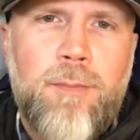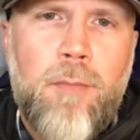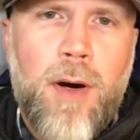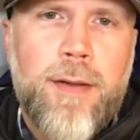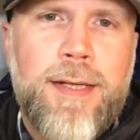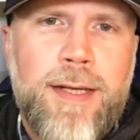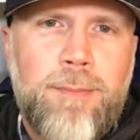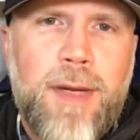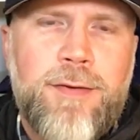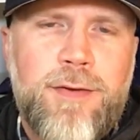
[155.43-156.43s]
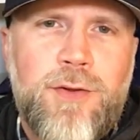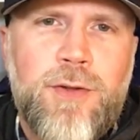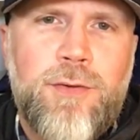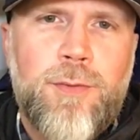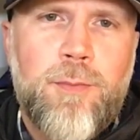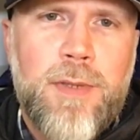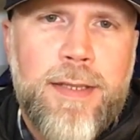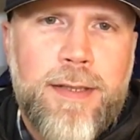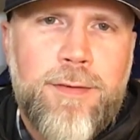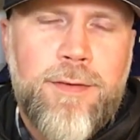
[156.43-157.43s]
marketing messages from
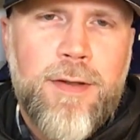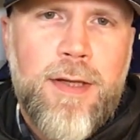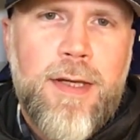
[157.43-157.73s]
Lids